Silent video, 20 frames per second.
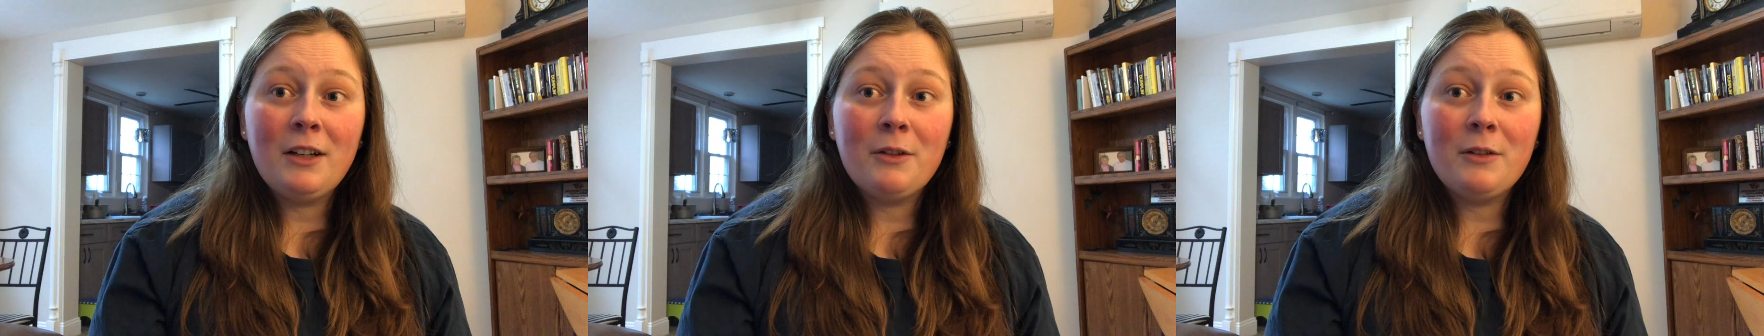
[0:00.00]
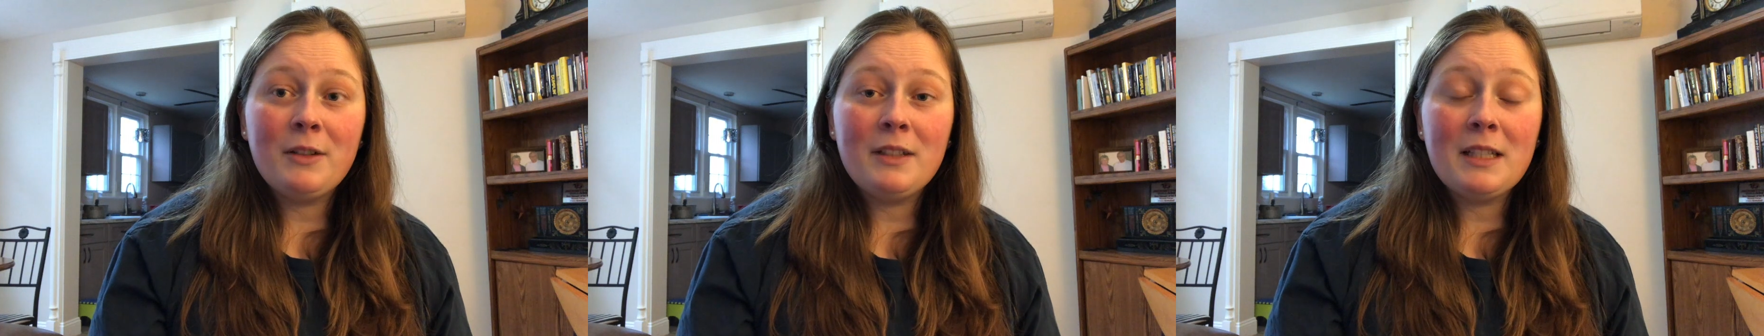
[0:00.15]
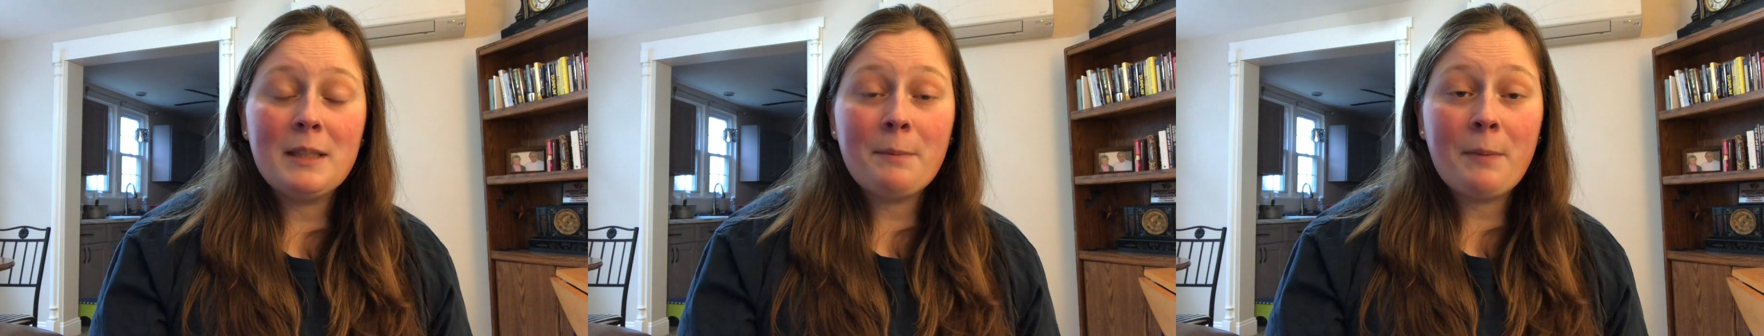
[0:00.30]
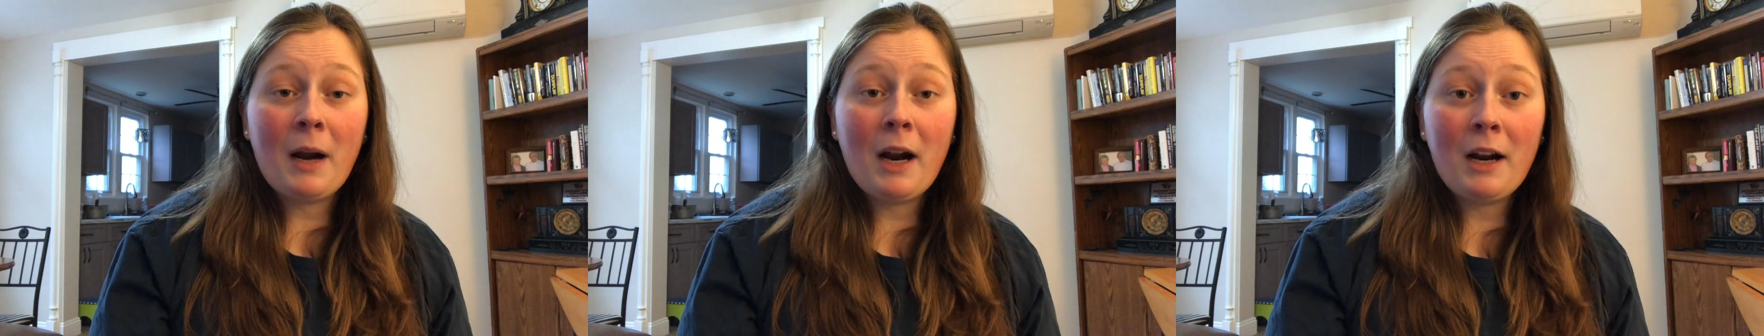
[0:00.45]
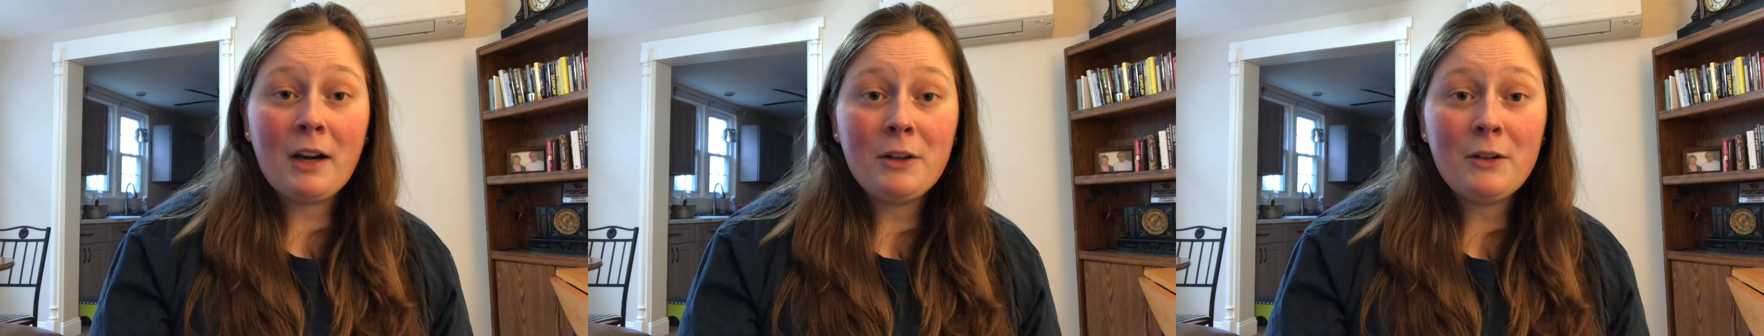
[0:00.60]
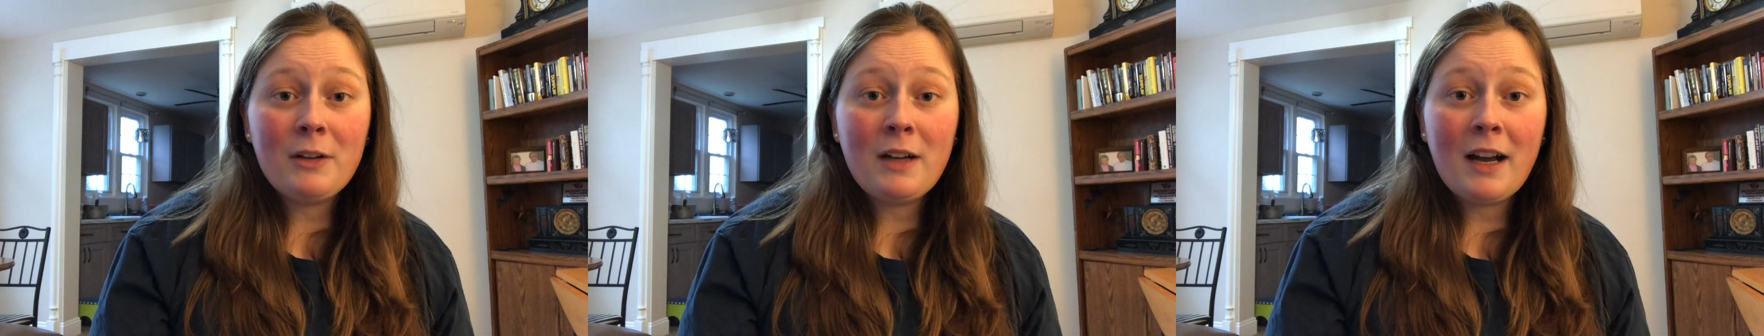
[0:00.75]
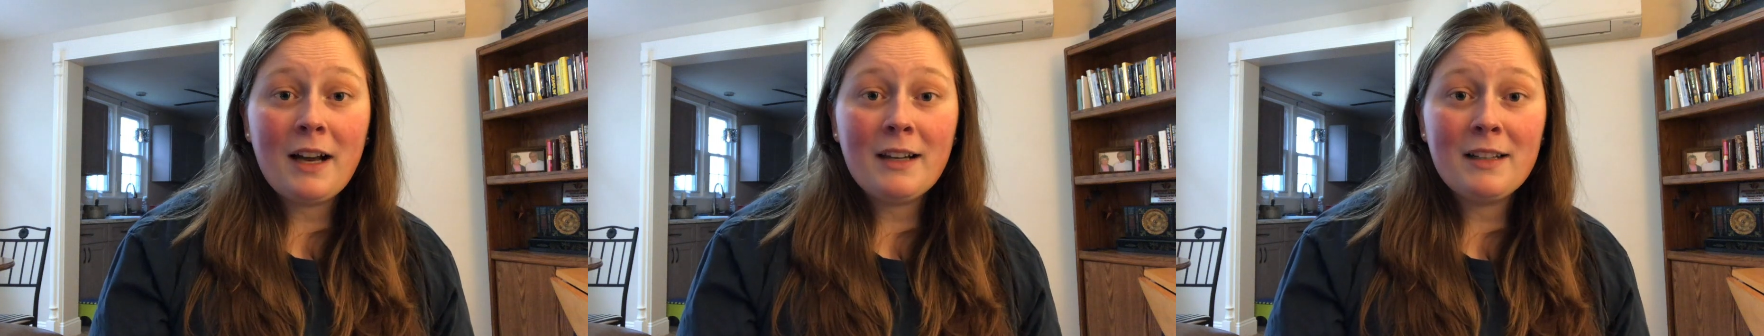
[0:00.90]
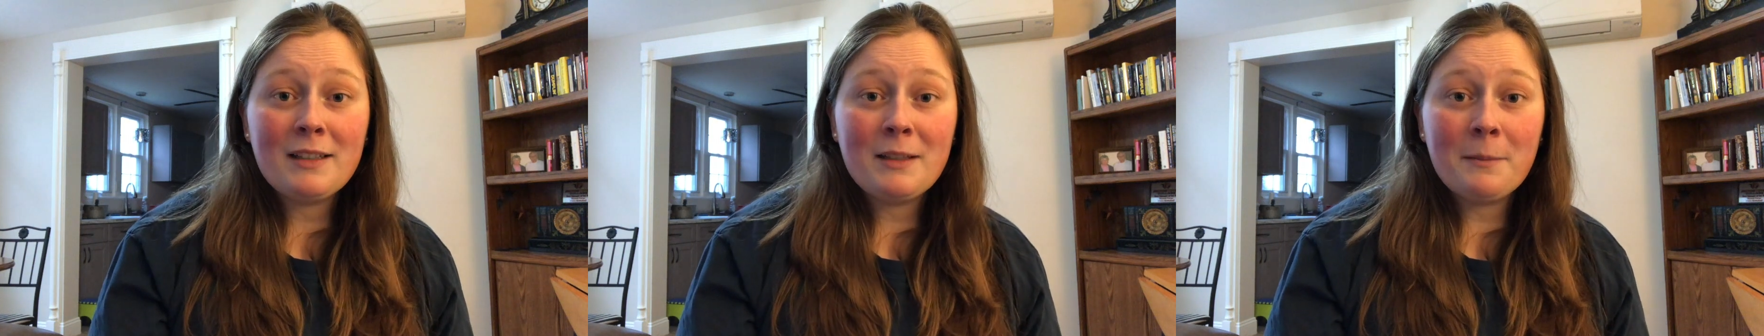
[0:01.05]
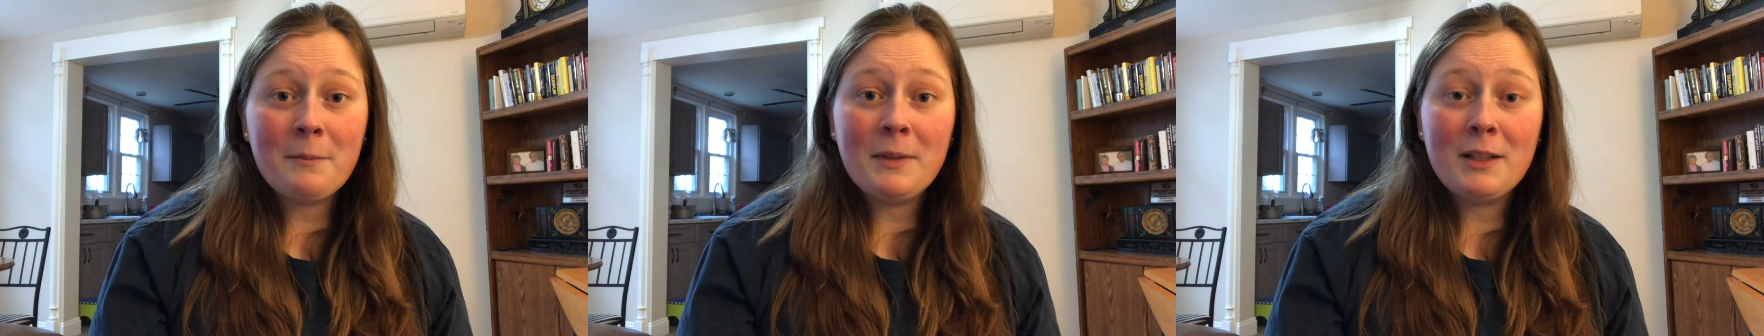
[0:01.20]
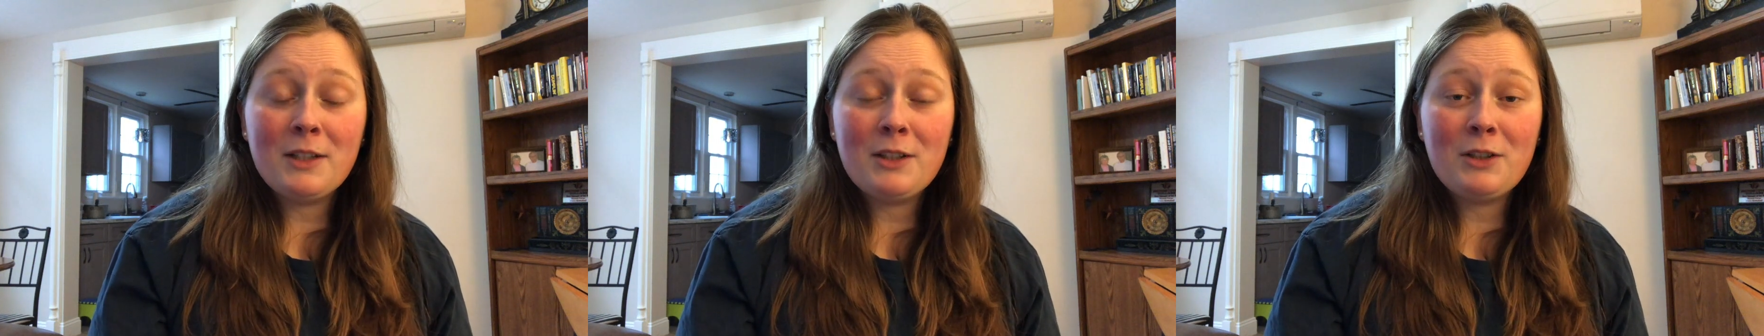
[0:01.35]
inspire you guys
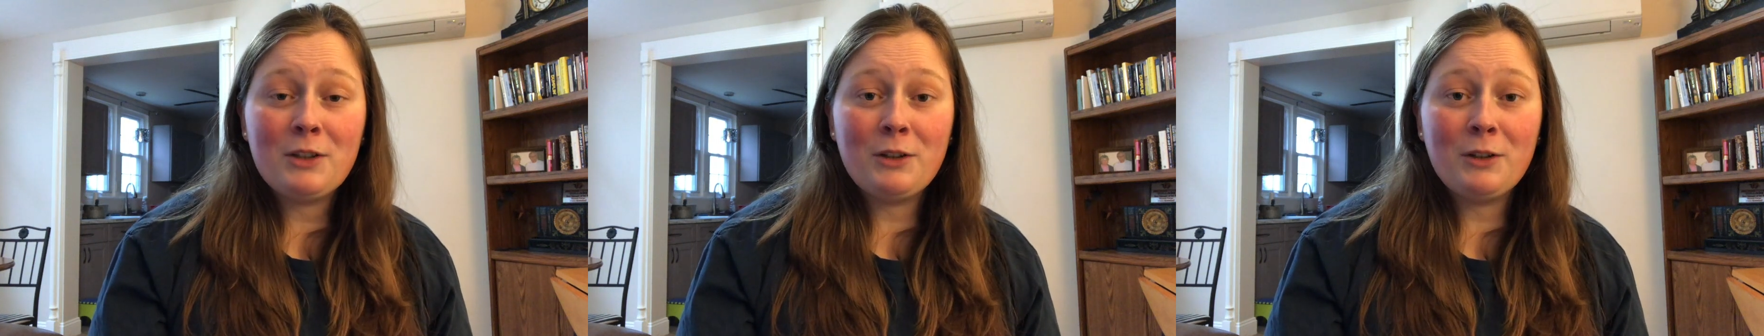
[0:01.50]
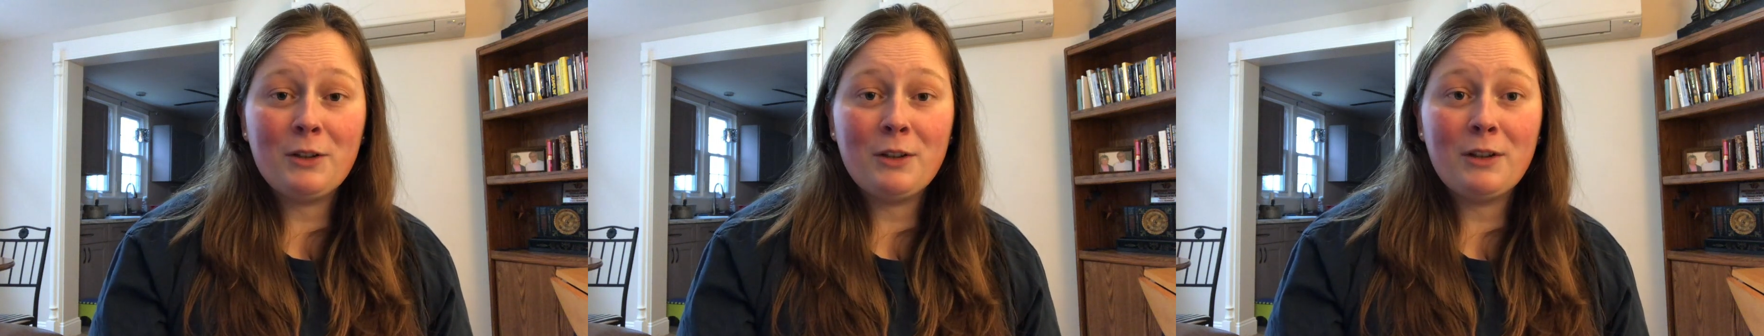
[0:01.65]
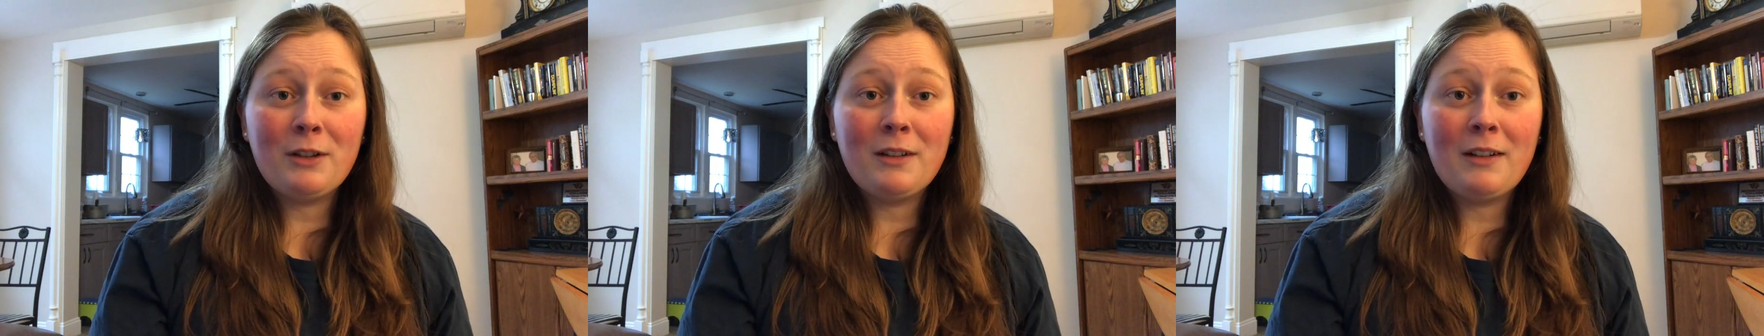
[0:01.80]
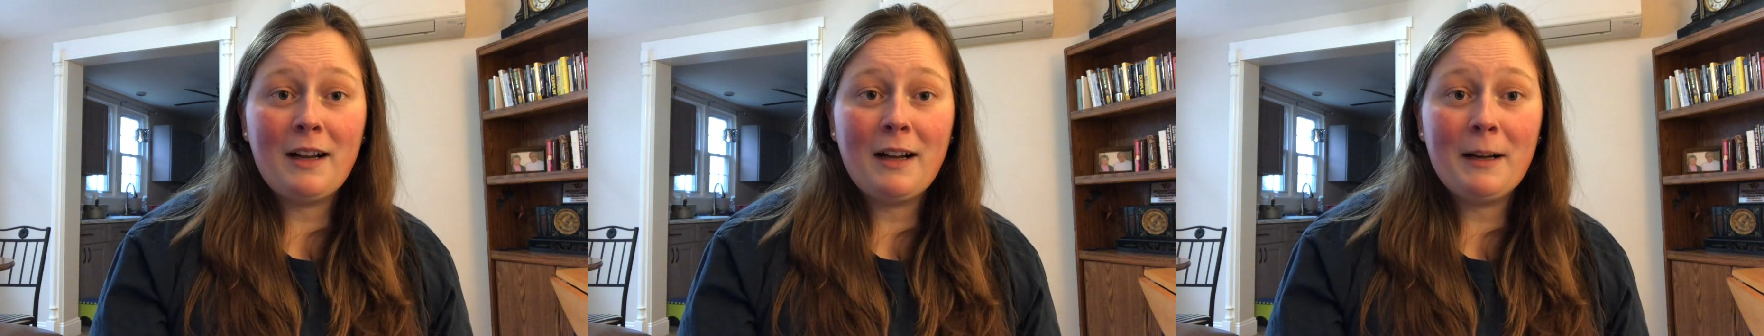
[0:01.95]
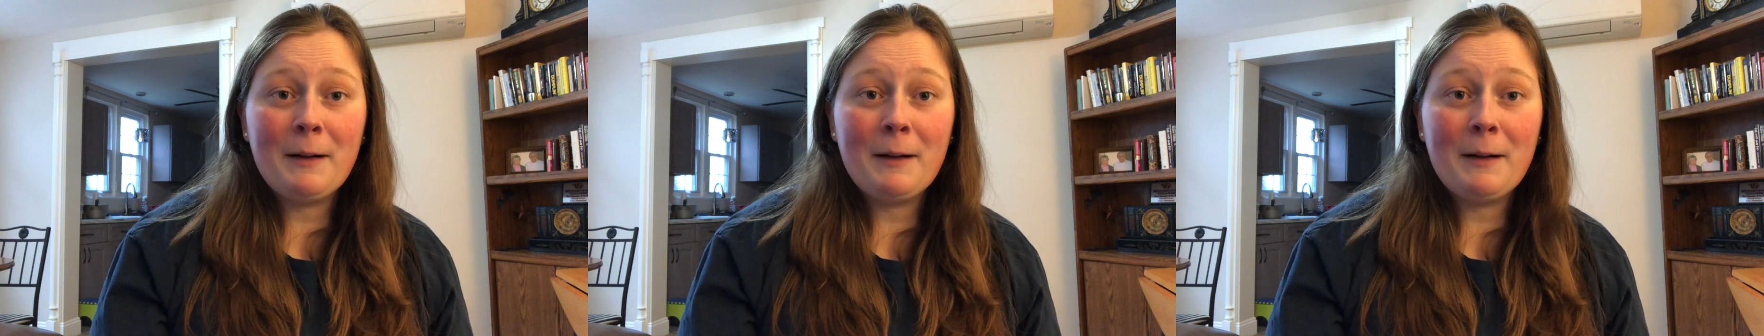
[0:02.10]
amidst your